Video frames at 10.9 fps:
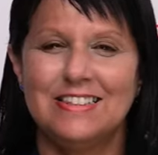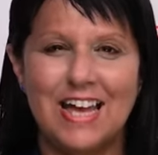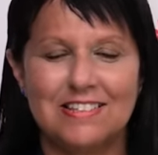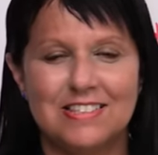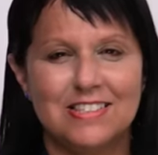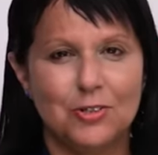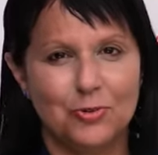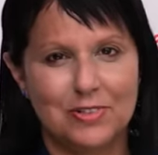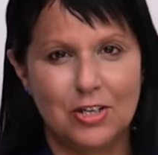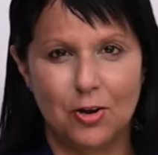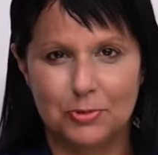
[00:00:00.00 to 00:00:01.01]
that's the
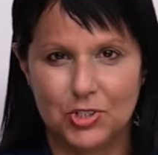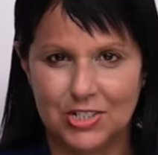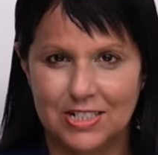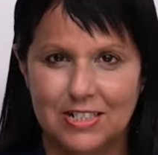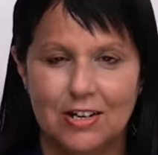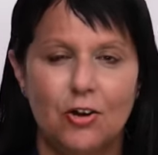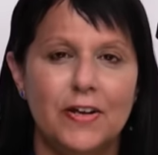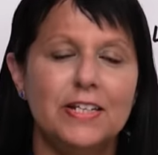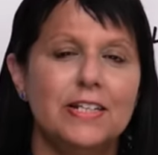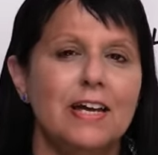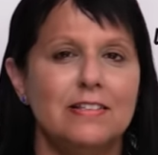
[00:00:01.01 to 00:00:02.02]
only option. All
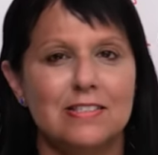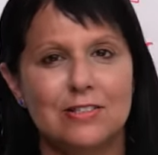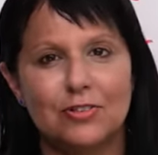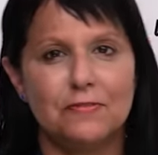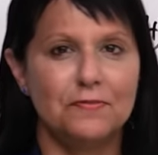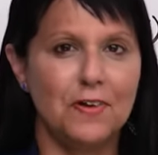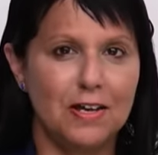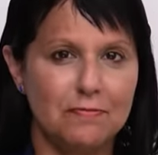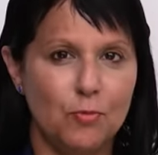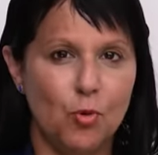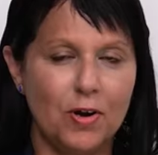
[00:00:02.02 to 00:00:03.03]
right, now let's look at
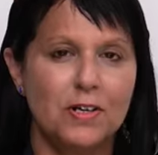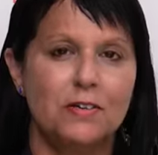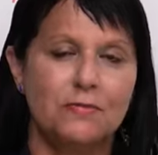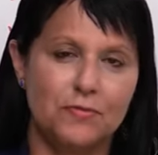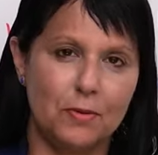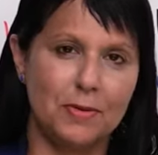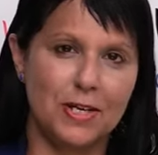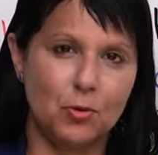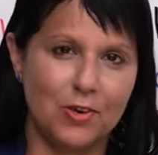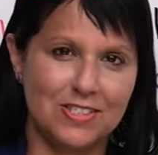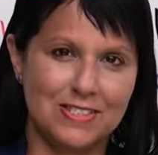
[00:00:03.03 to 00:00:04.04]
five more from my
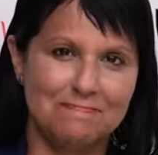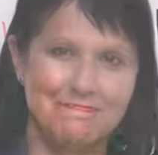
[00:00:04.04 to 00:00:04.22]
course.